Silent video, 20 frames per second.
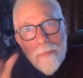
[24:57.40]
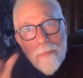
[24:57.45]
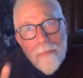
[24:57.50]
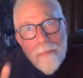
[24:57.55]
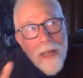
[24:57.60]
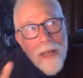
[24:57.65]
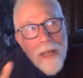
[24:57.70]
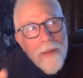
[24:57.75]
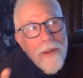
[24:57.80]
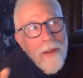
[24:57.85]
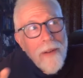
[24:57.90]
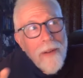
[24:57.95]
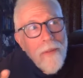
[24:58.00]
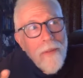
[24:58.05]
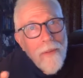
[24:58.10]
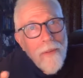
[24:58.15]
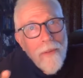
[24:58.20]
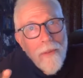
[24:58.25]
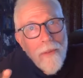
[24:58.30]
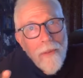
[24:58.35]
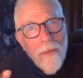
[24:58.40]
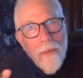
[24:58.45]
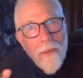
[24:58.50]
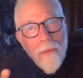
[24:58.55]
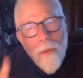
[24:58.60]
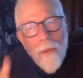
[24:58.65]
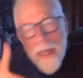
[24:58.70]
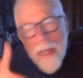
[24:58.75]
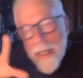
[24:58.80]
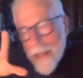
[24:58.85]
But
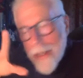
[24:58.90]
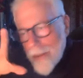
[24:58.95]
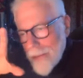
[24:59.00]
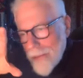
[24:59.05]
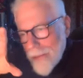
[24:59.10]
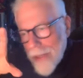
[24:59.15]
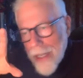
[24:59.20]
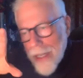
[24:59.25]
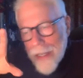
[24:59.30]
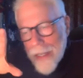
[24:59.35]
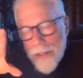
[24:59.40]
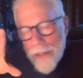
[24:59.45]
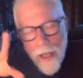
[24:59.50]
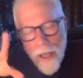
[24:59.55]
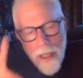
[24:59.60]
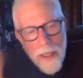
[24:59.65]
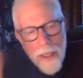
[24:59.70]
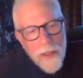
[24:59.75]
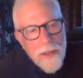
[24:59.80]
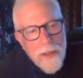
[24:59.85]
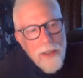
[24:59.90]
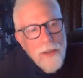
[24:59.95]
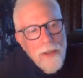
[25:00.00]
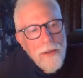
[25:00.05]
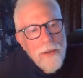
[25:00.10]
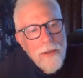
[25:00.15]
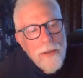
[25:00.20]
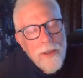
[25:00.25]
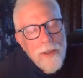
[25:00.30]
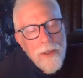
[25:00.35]
when I talk
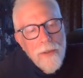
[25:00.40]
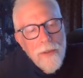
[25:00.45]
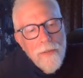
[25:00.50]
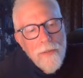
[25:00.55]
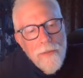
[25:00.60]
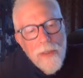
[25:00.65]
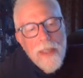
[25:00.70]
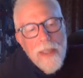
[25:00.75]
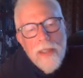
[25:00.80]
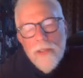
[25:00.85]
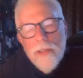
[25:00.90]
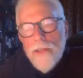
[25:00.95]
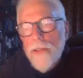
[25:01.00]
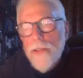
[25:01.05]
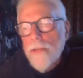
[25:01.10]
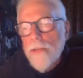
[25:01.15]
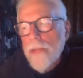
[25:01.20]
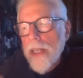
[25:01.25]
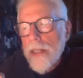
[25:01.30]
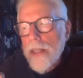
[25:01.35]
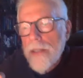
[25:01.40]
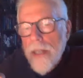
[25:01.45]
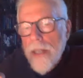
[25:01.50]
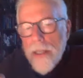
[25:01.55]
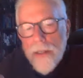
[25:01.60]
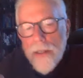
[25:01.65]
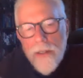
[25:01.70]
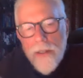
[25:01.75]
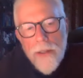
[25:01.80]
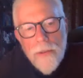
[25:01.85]
to Phyllis, when I
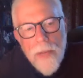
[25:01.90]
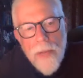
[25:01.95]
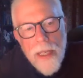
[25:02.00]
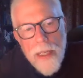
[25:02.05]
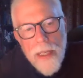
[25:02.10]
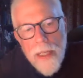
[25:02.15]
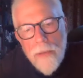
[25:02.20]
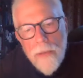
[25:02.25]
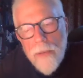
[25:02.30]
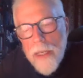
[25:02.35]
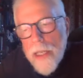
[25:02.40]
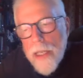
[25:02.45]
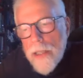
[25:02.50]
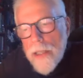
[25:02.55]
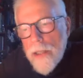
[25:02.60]
talk to Grady, when I